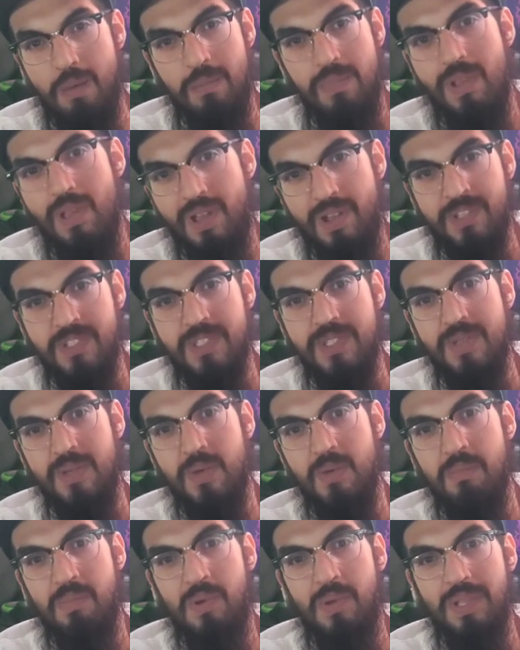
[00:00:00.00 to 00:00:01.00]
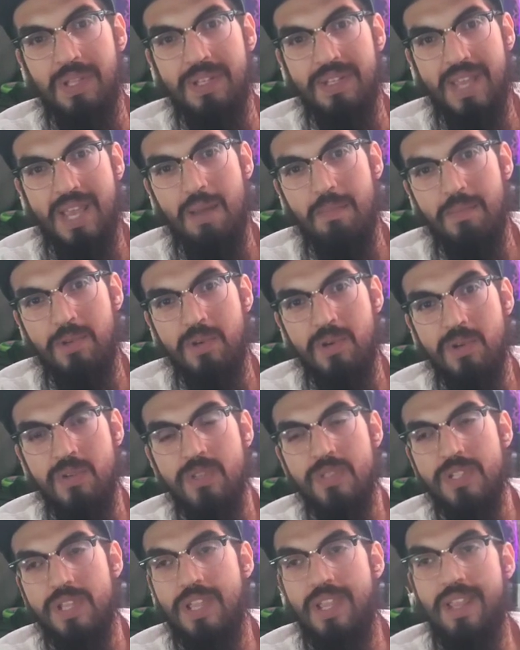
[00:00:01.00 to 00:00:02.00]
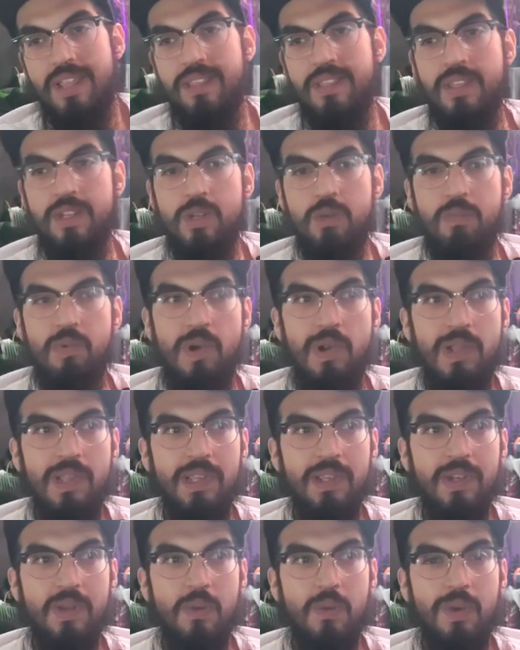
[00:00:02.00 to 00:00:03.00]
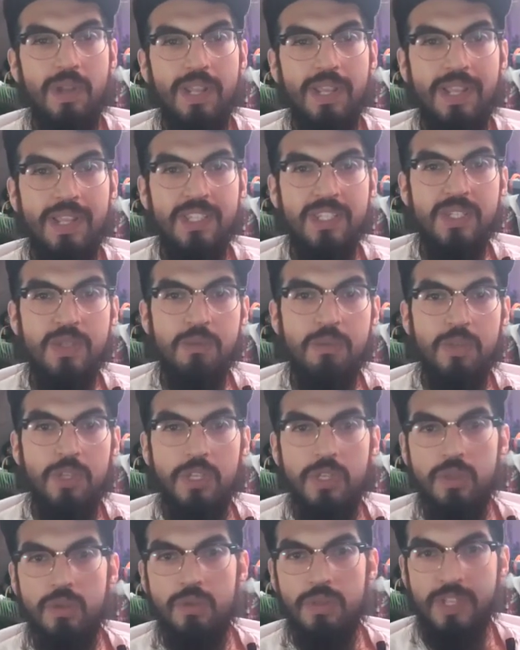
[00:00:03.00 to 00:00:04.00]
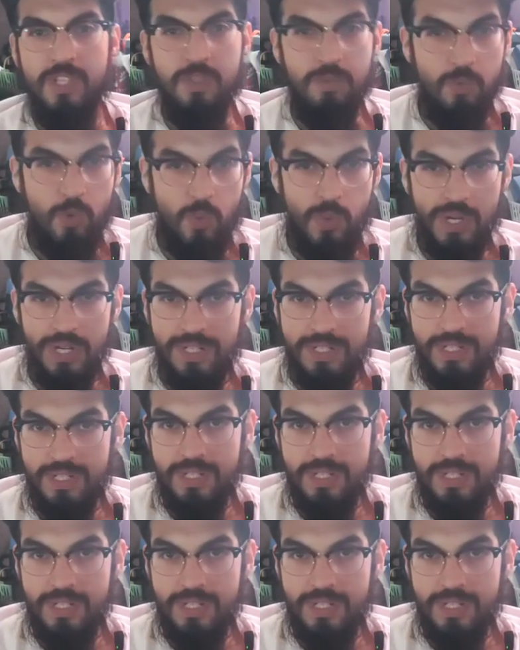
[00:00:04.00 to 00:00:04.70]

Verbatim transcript: M-LOK single bolt adapters, and then you're probably going to want to get some cute, like some quick